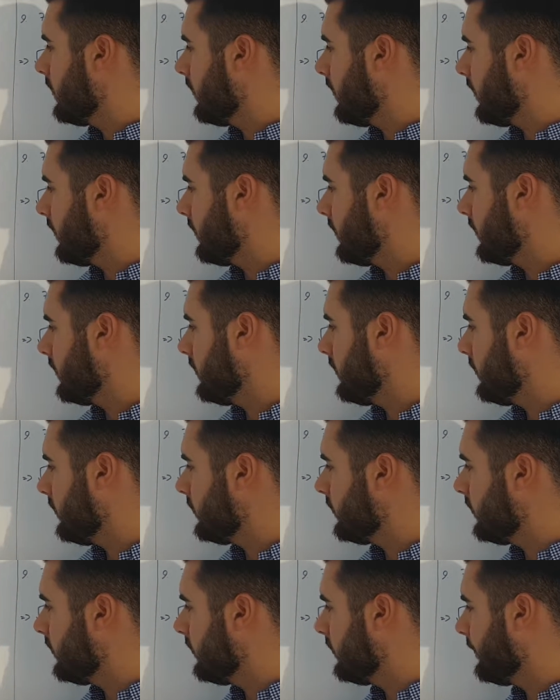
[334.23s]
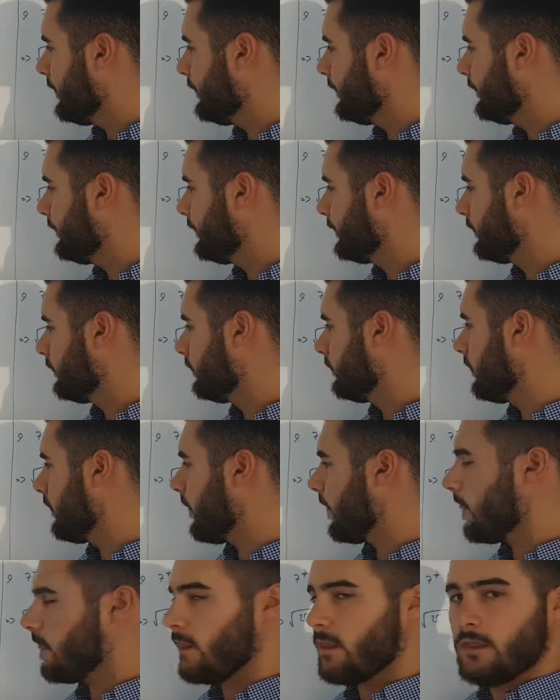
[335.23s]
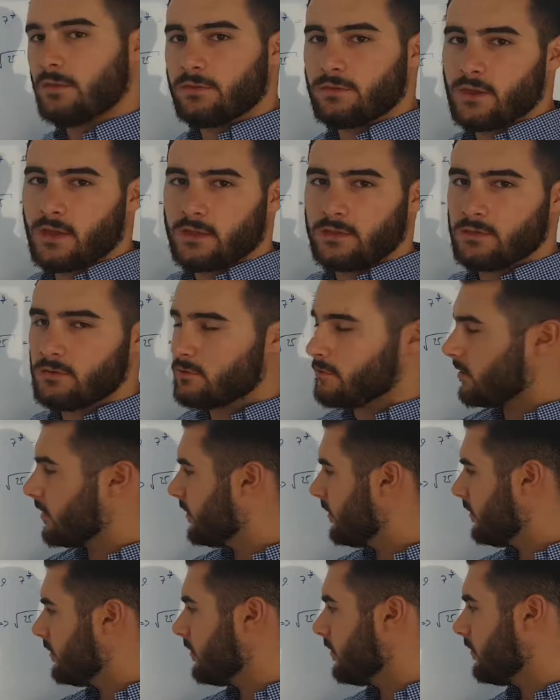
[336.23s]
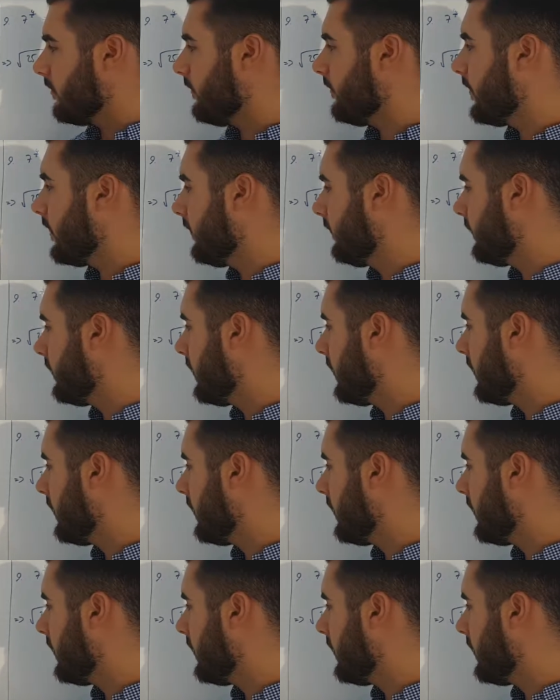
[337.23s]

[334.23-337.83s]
Nothing new to you. And then you write it down 5